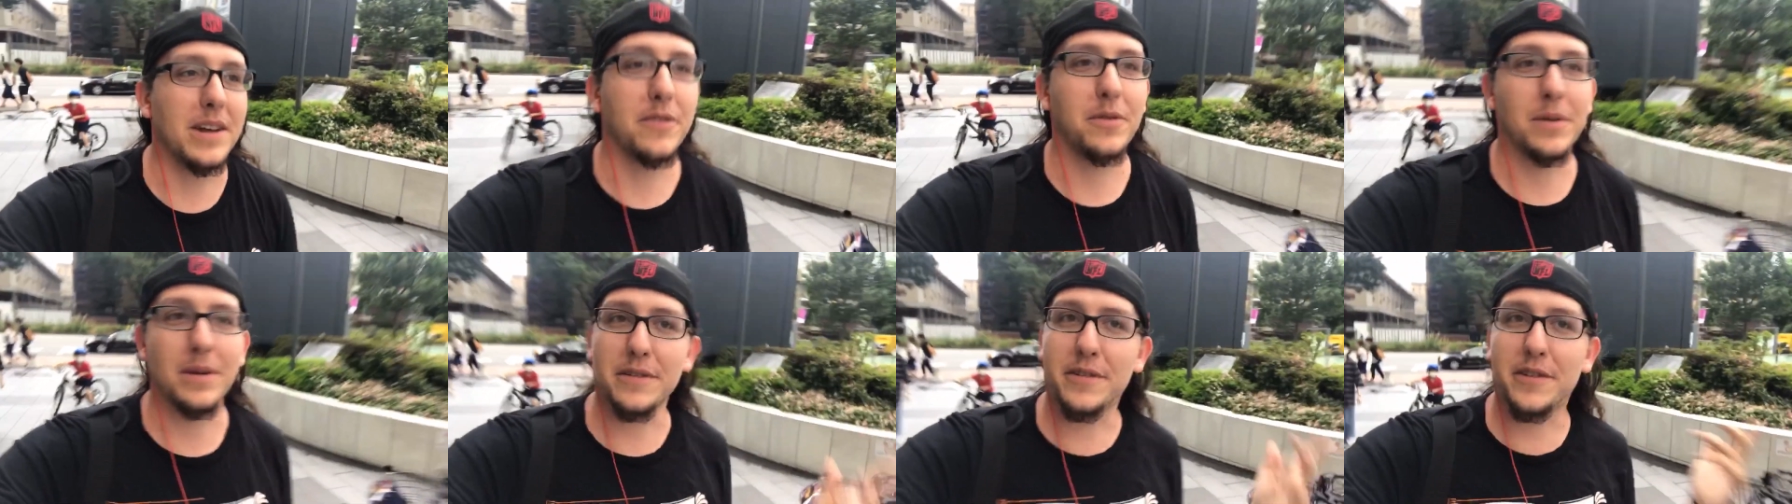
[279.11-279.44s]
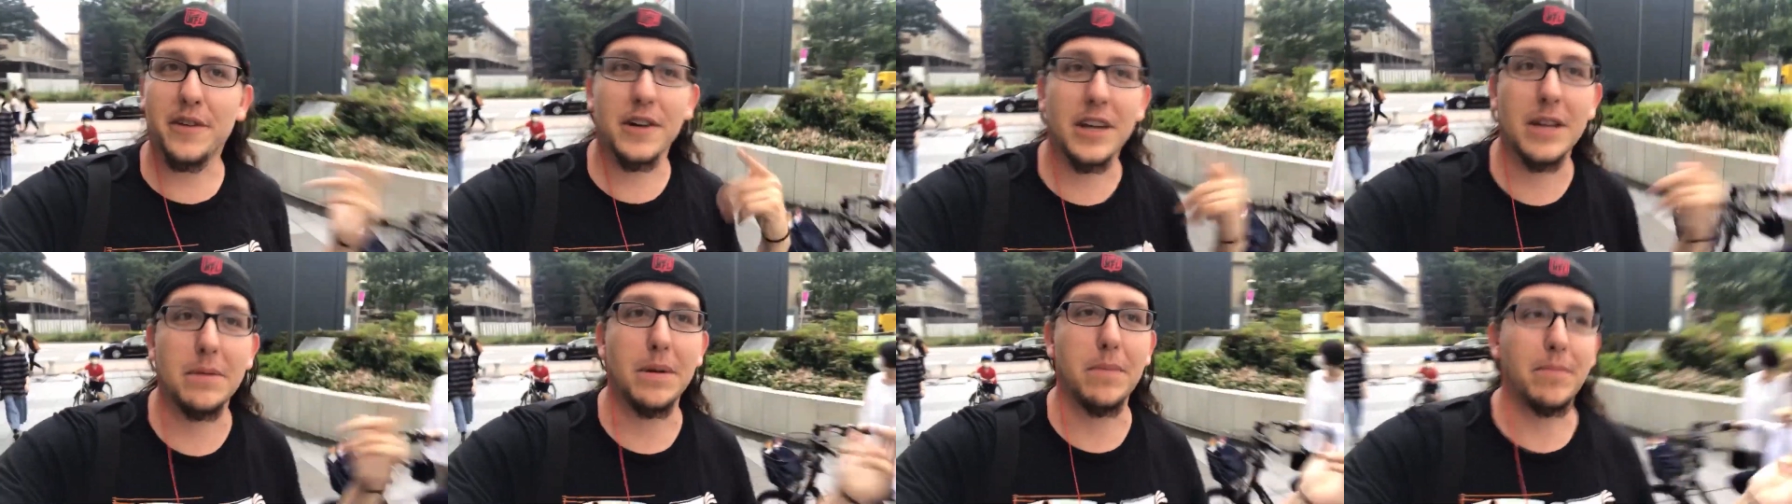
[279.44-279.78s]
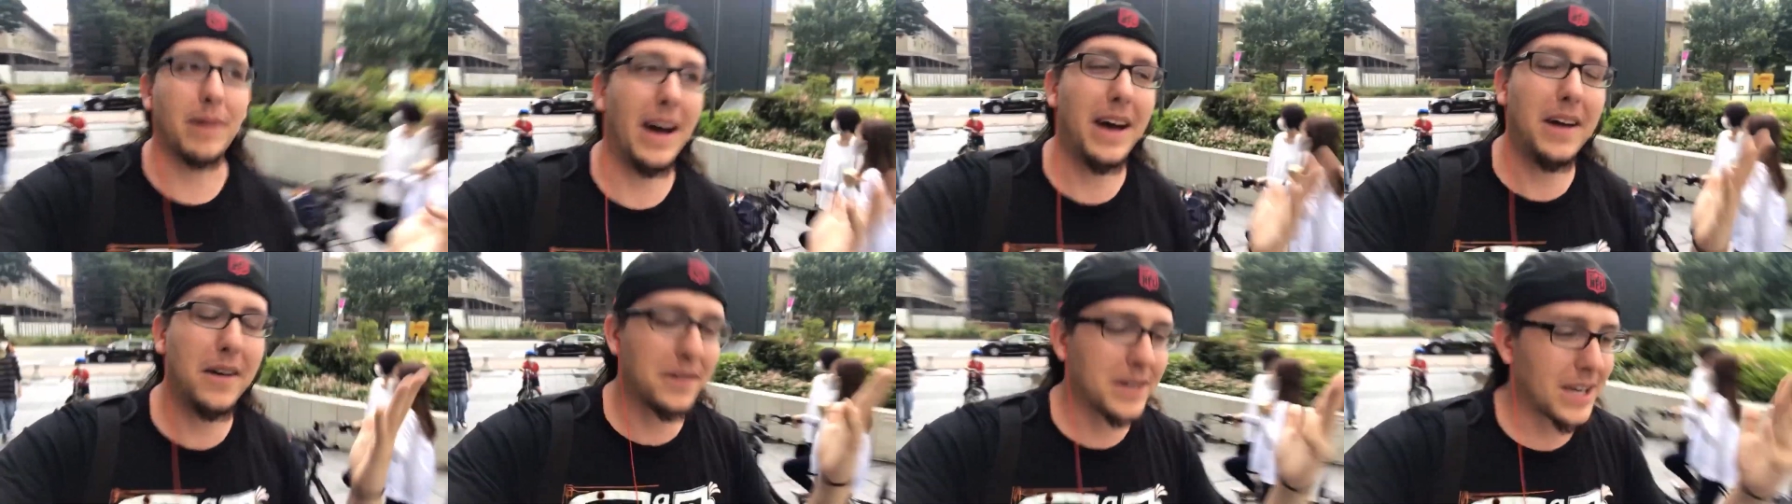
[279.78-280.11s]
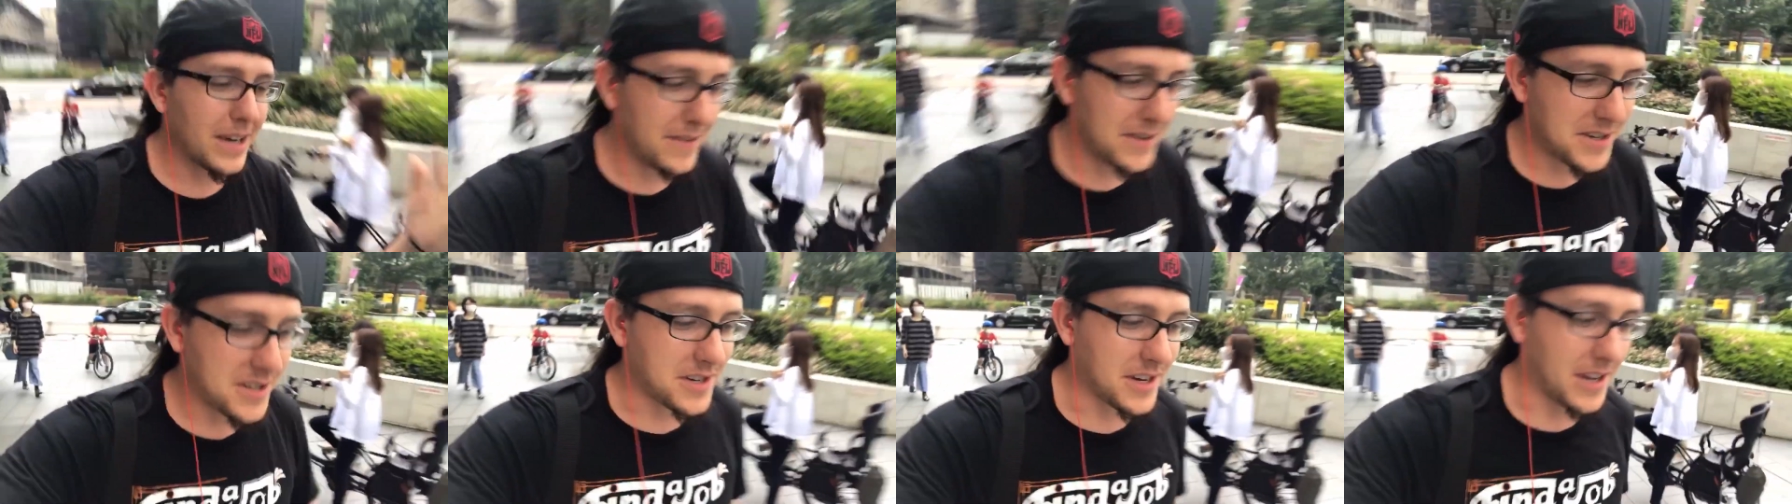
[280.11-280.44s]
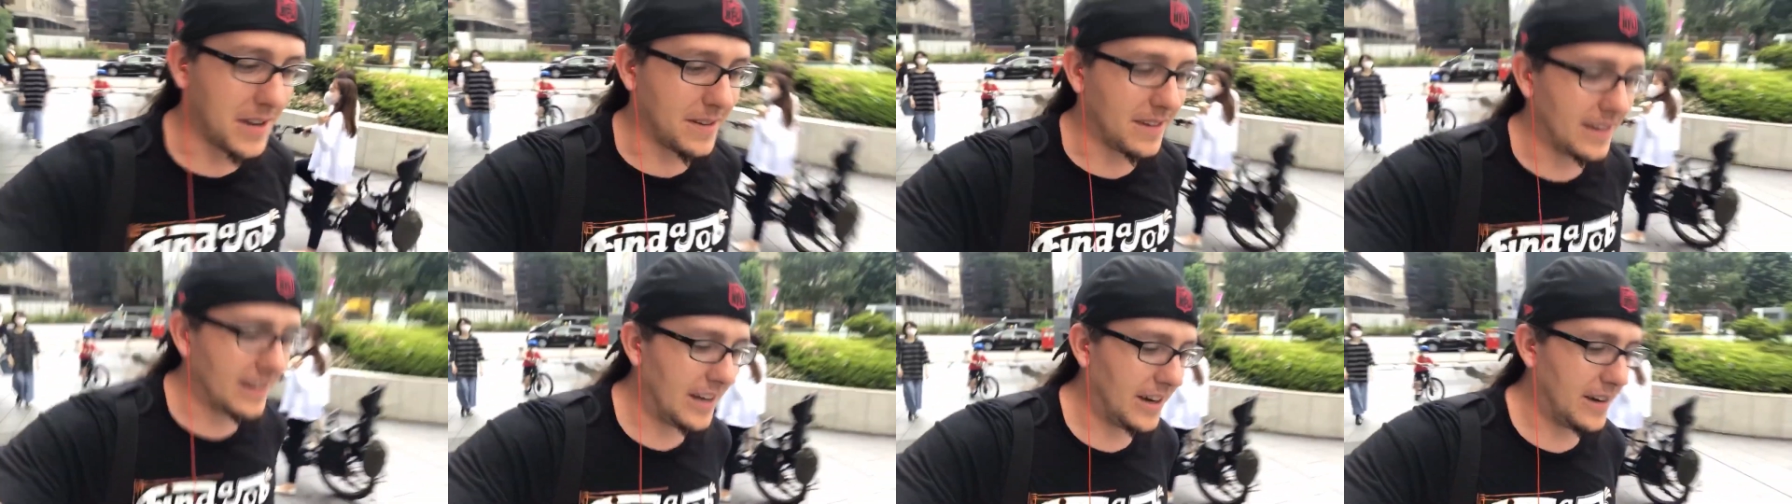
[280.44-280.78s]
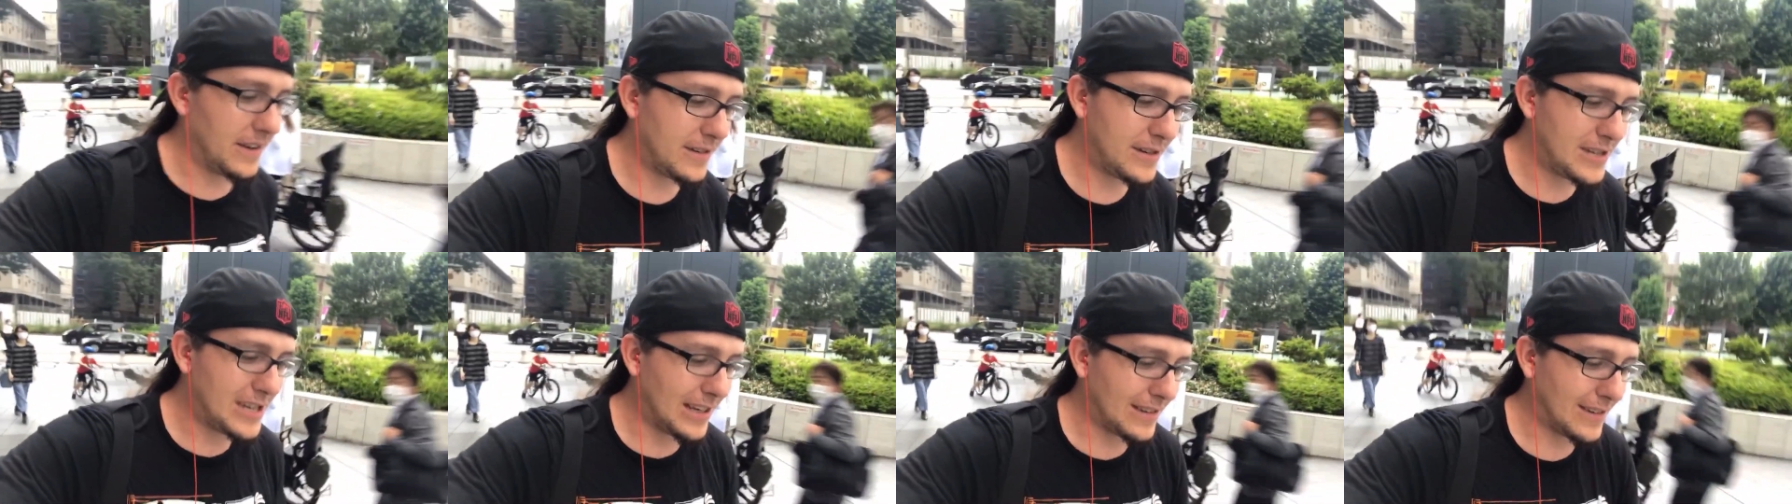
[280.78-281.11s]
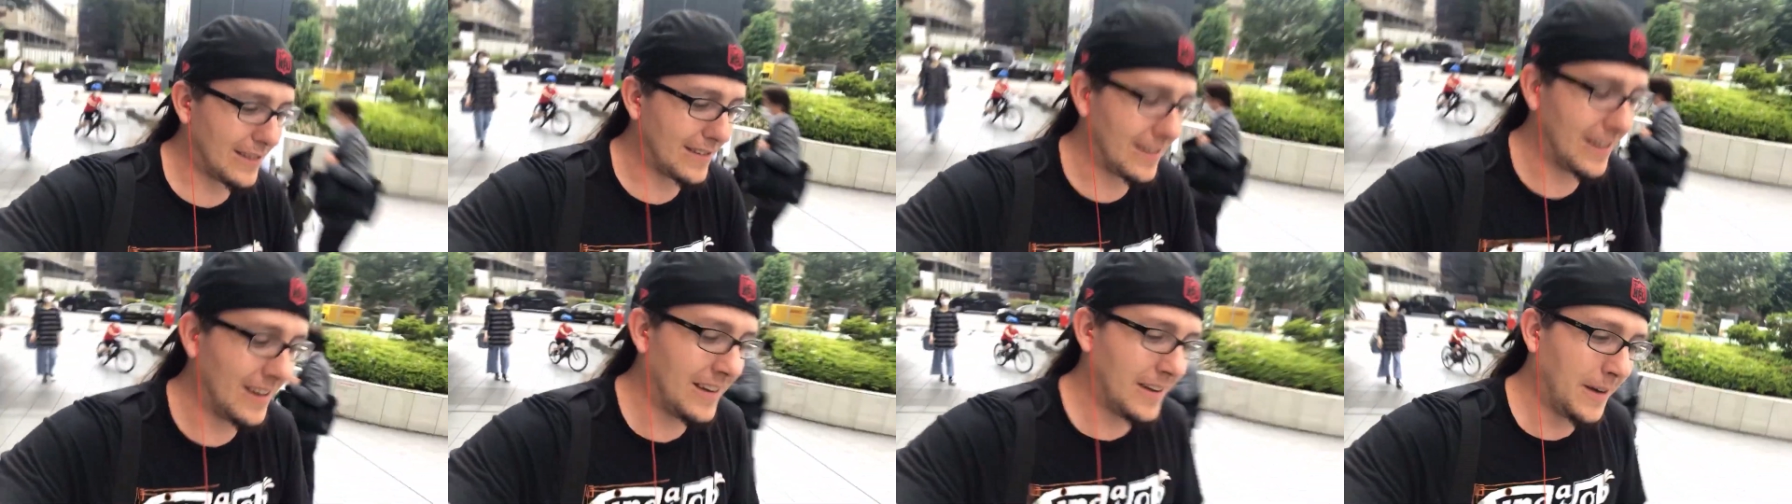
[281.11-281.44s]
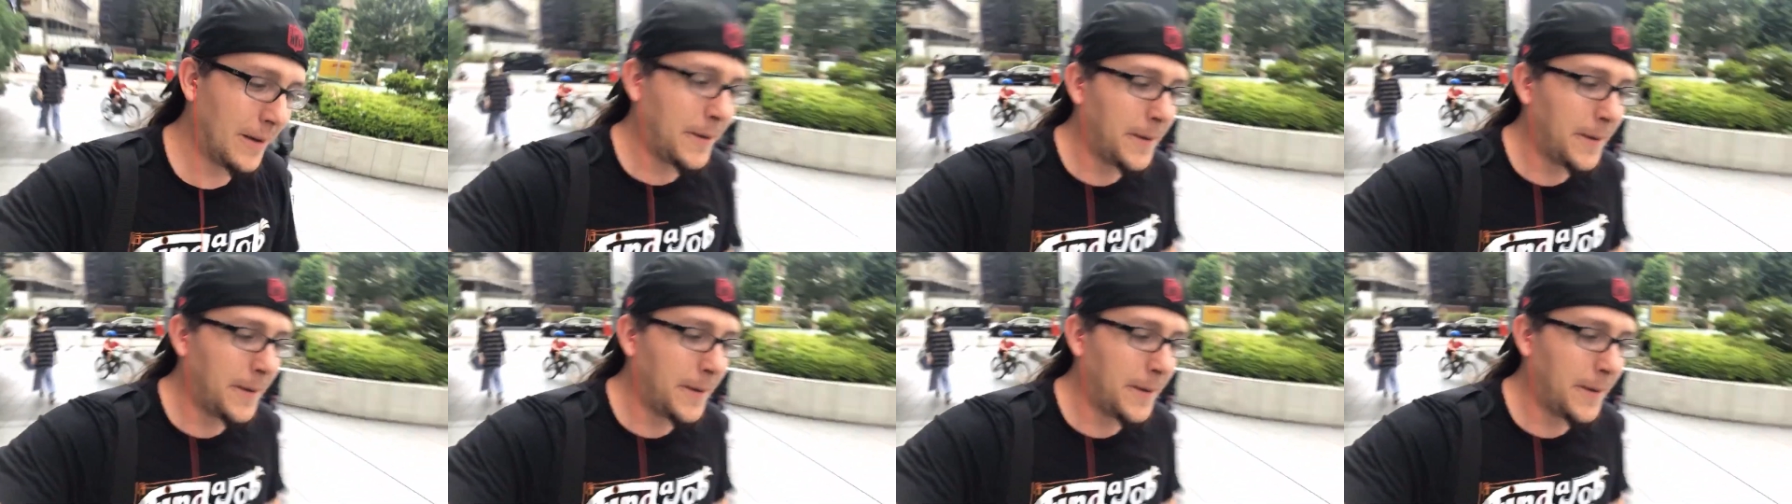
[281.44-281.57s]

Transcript: Everyone's looking at me, but I don't give a shit. You know, it's just...